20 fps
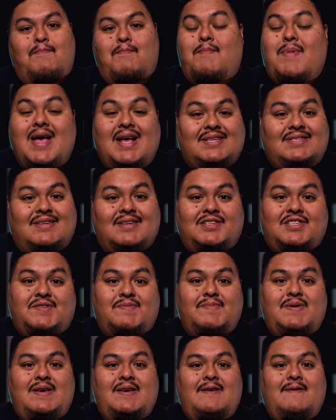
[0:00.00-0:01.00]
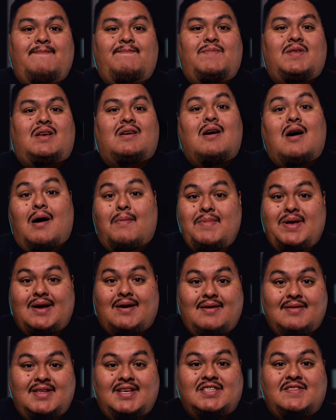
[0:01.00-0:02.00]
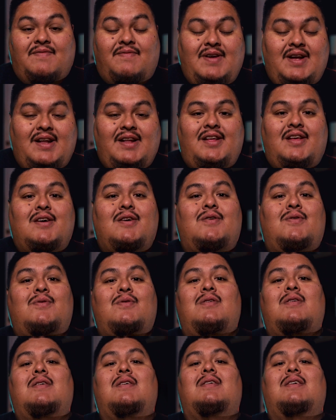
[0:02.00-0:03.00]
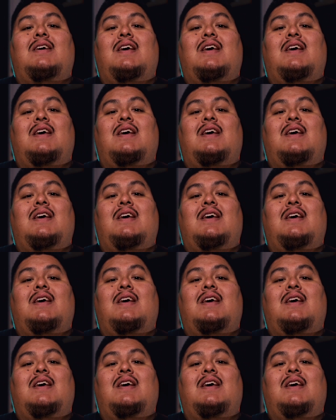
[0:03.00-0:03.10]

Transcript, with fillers: message me, comment on this video.